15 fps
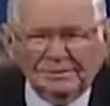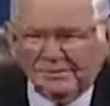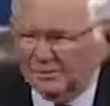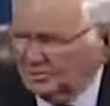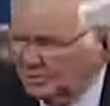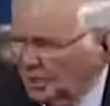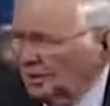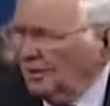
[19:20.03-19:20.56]

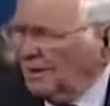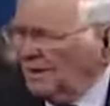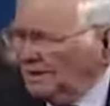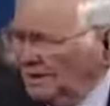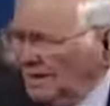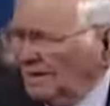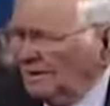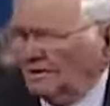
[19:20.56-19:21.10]
There's no way
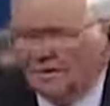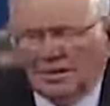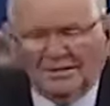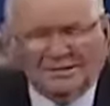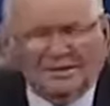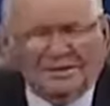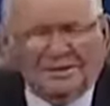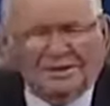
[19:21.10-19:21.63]
the
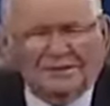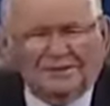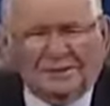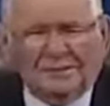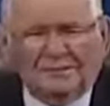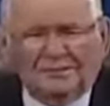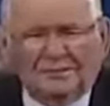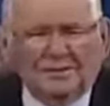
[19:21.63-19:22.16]
Antichrist is going to
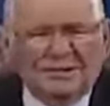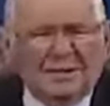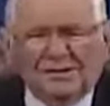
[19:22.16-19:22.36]
save you.